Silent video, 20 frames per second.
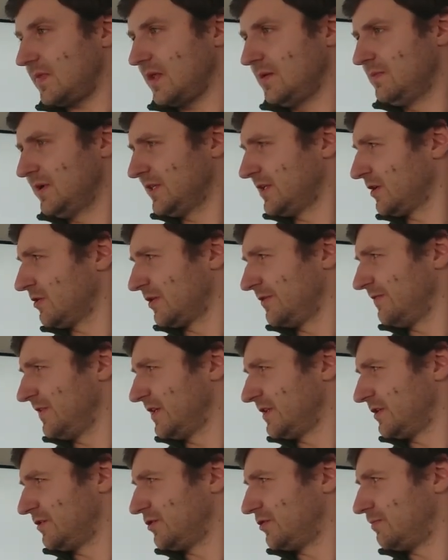better
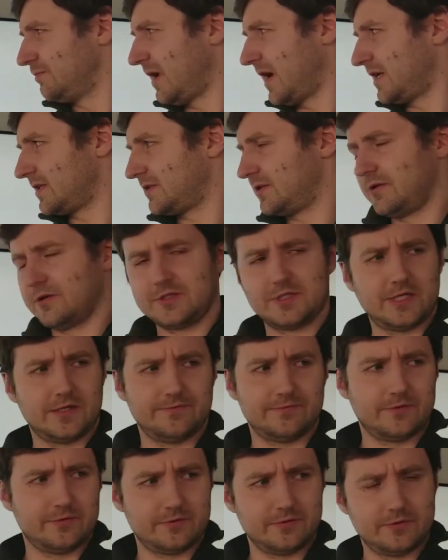convert it to bytes
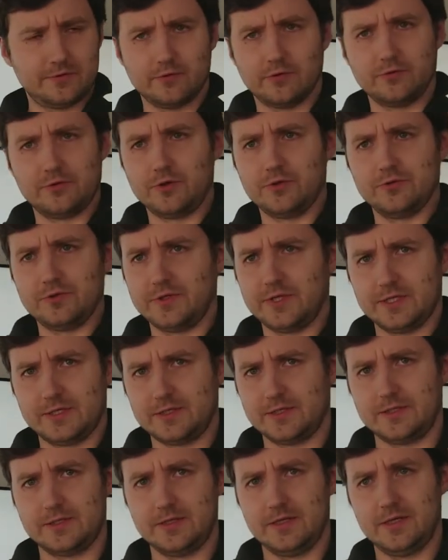yourself. Don't use
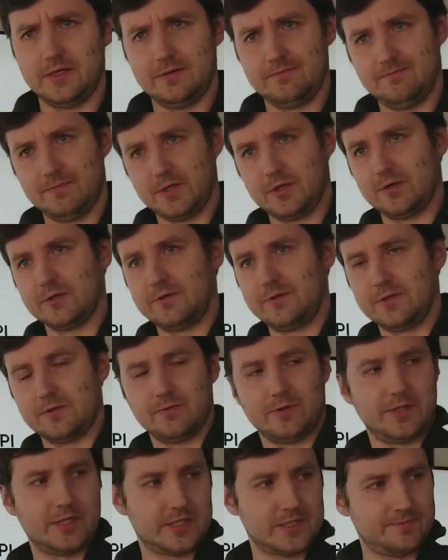this, because this
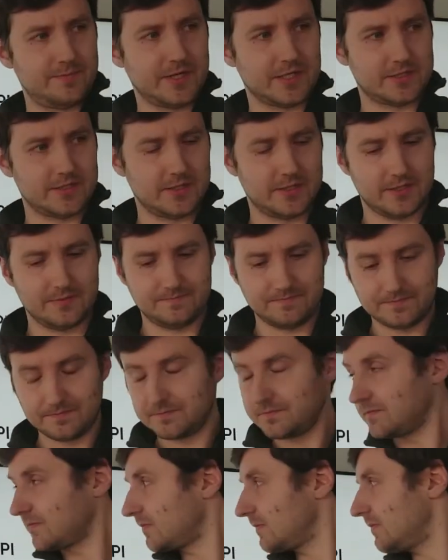one expects a
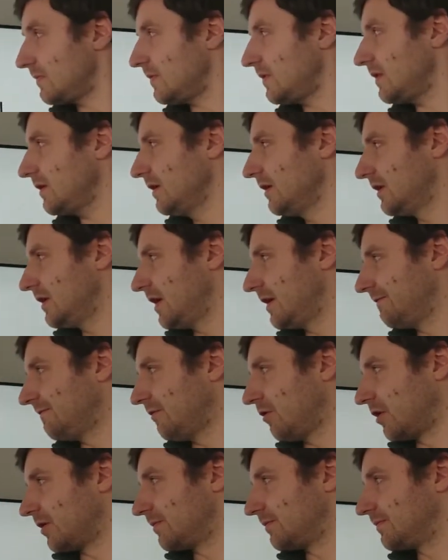
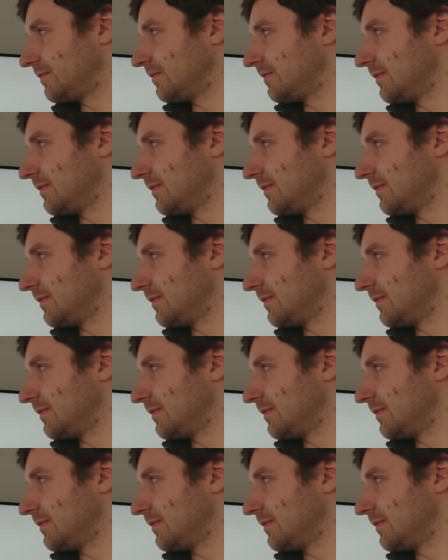form.